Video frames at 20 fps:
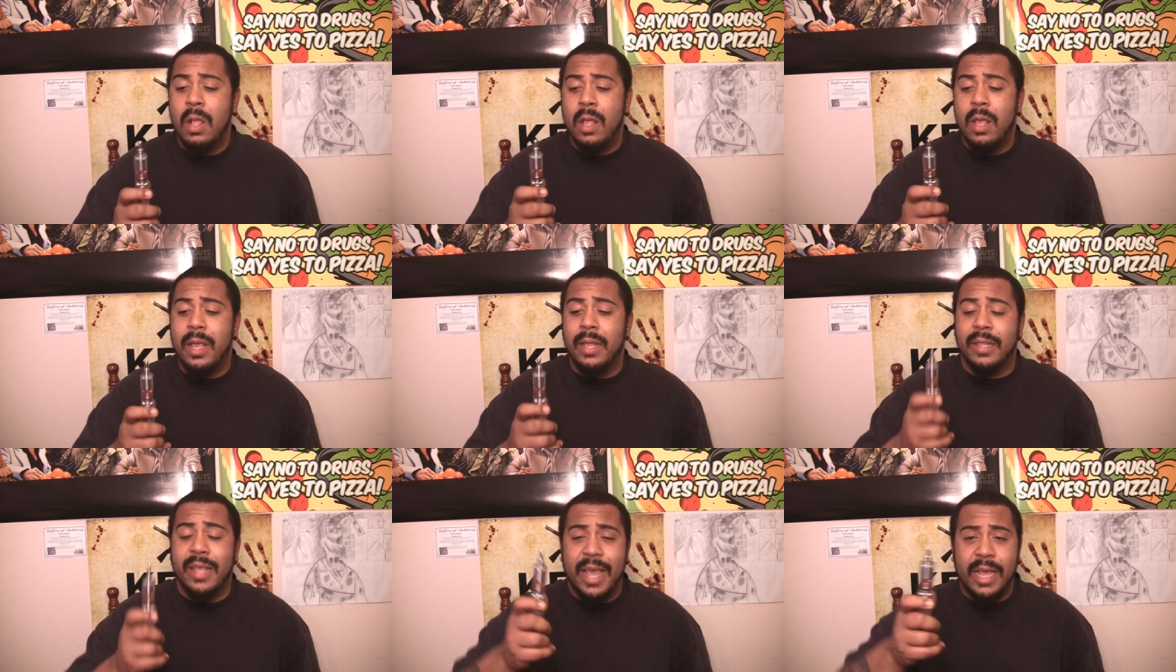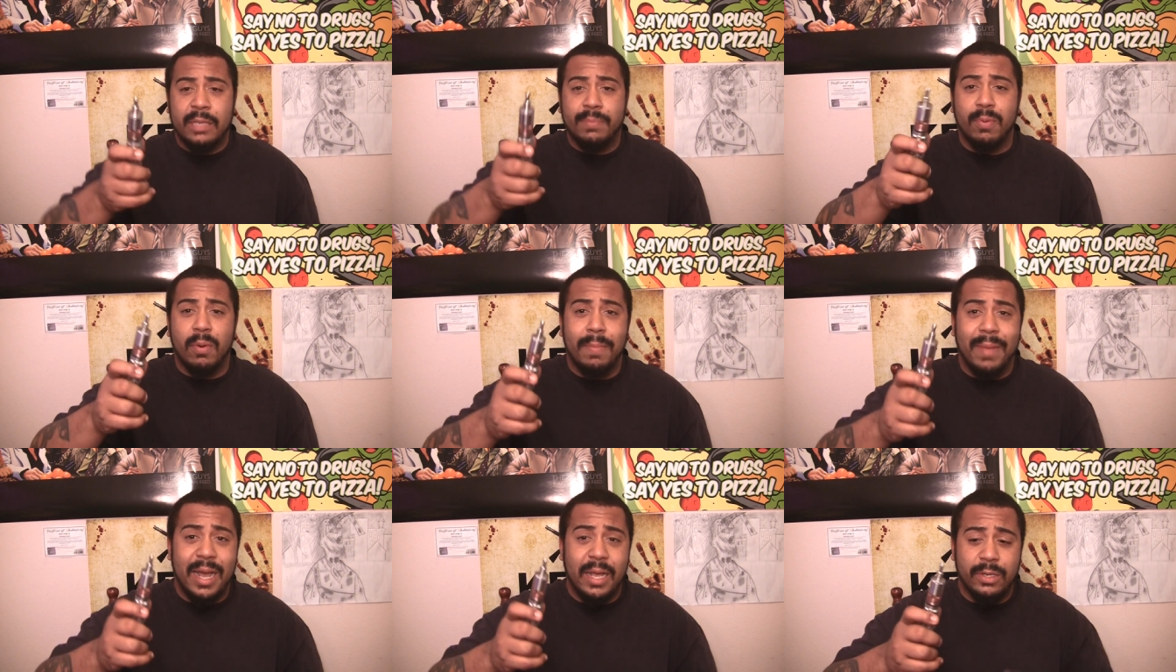And the
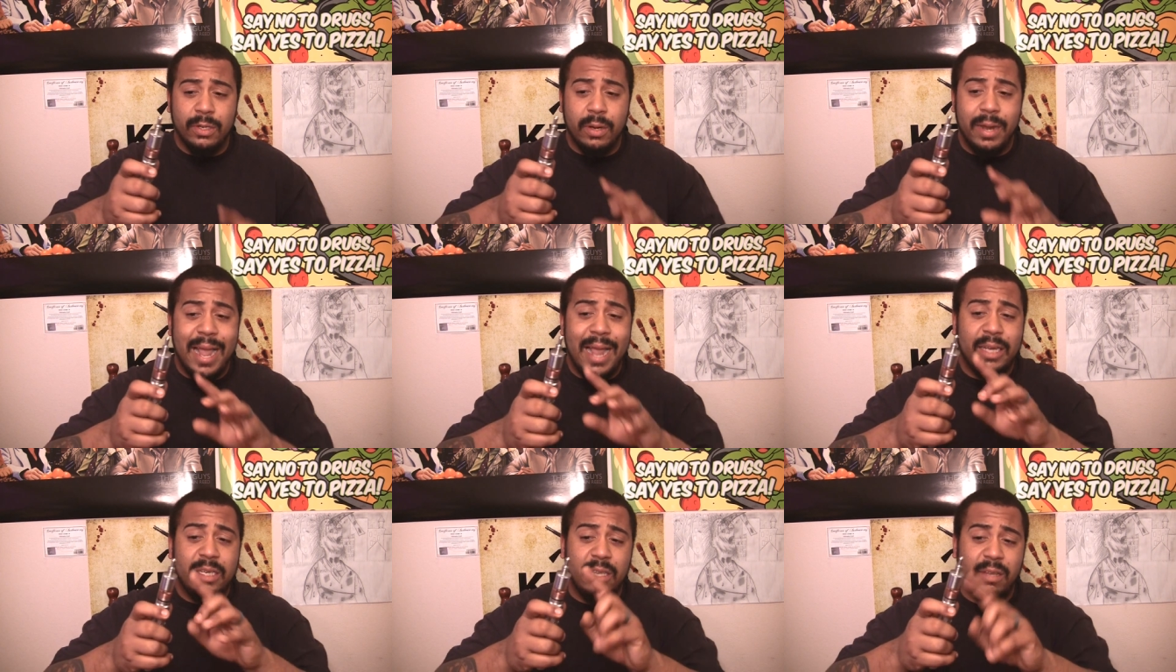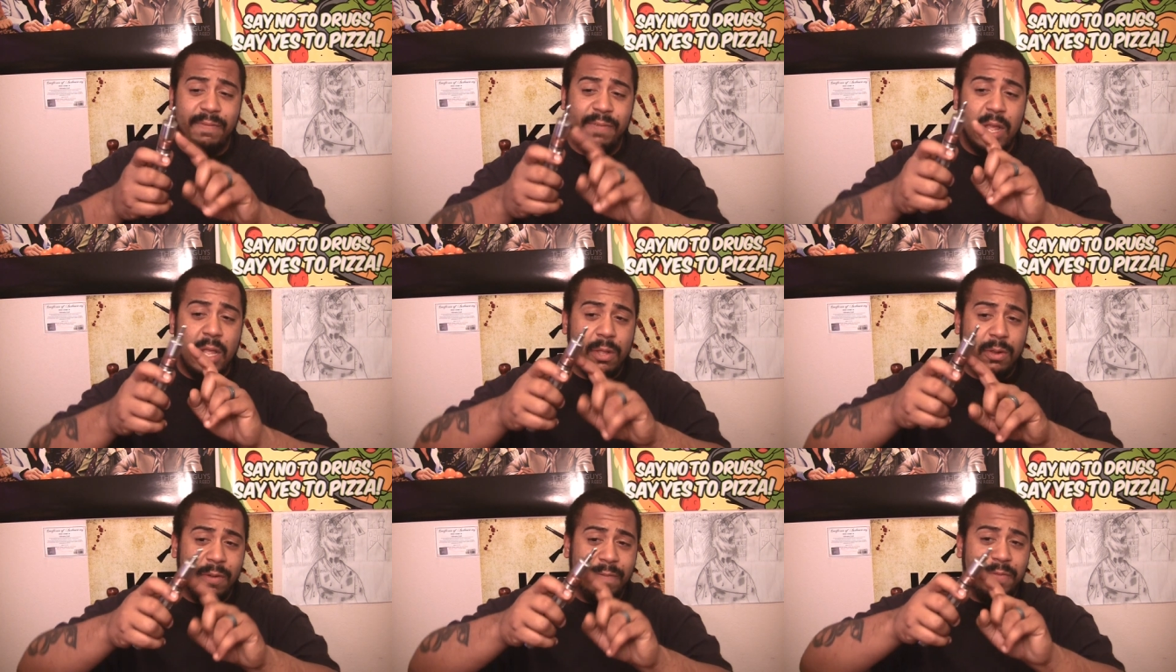Expromizer actually
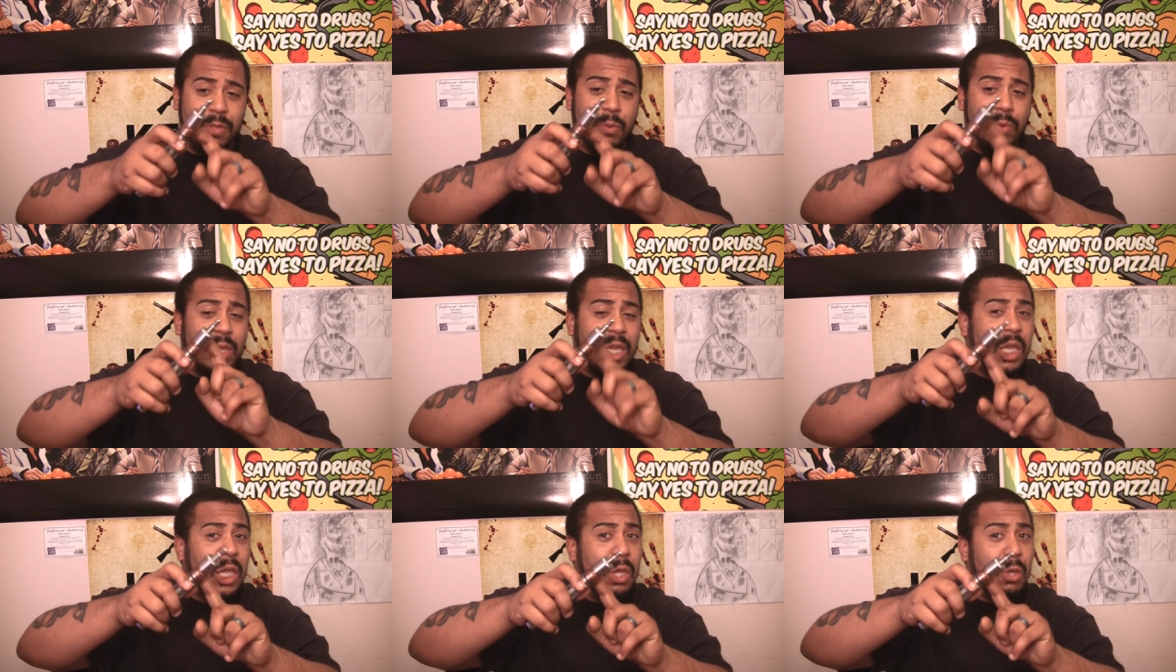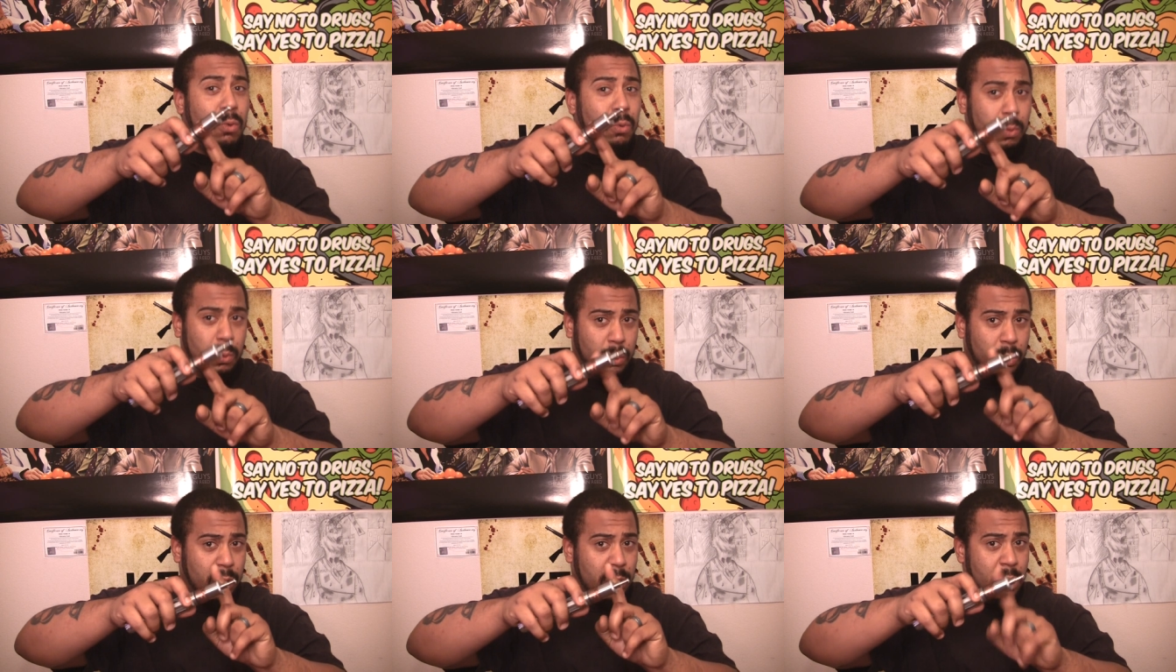followed a few
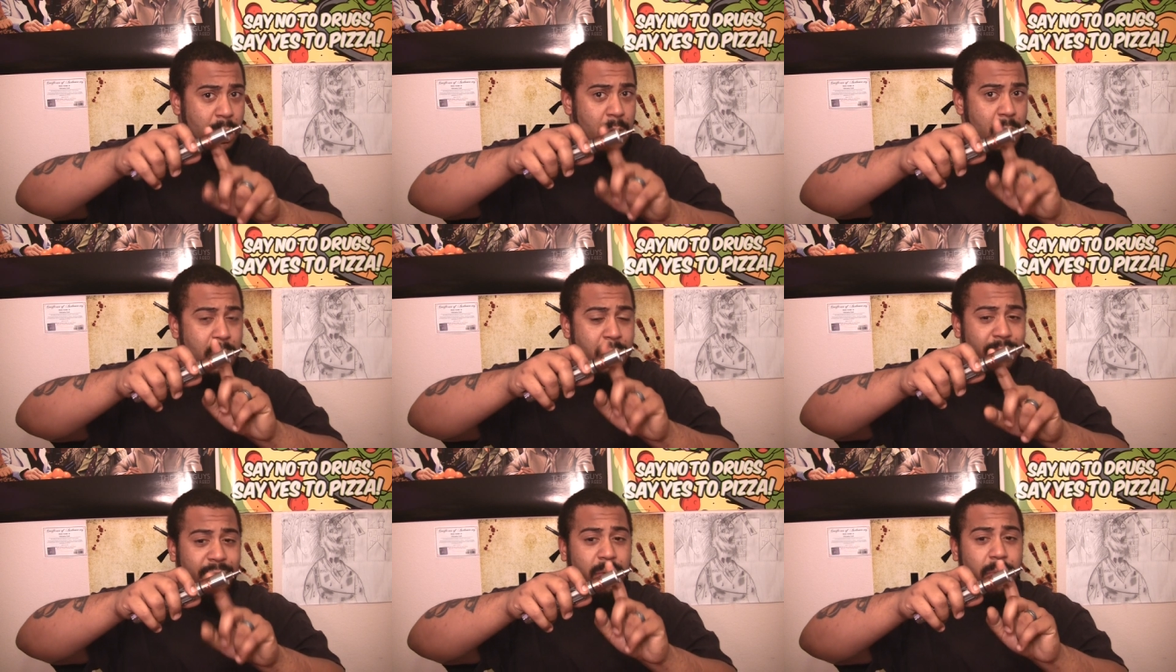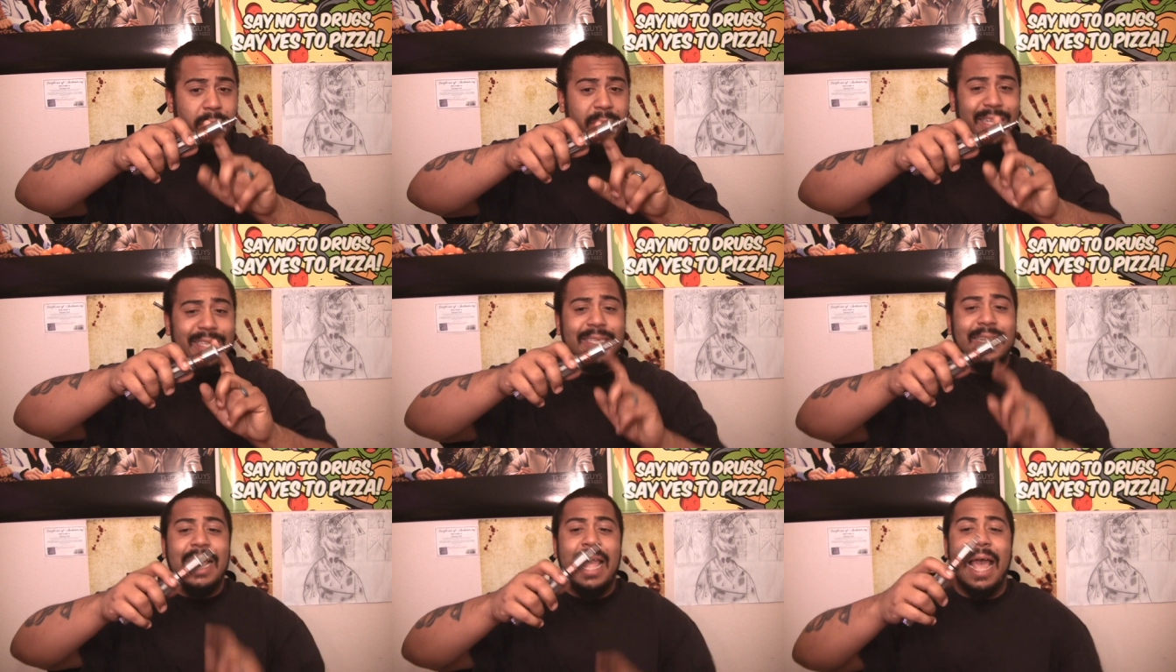cues from
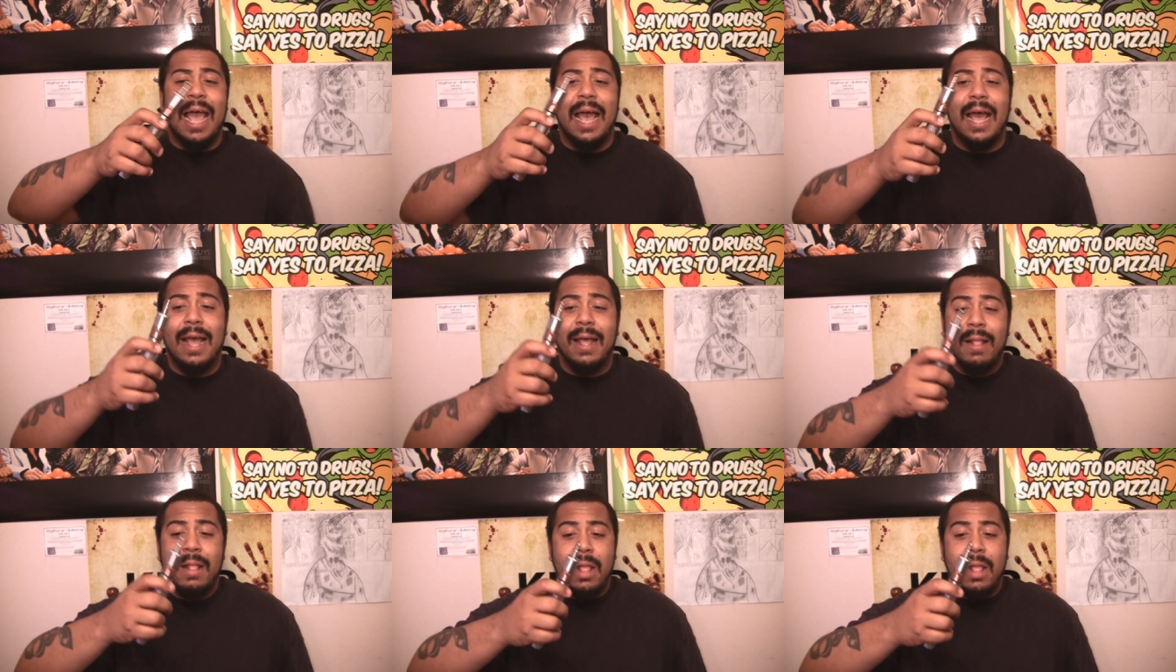this guy.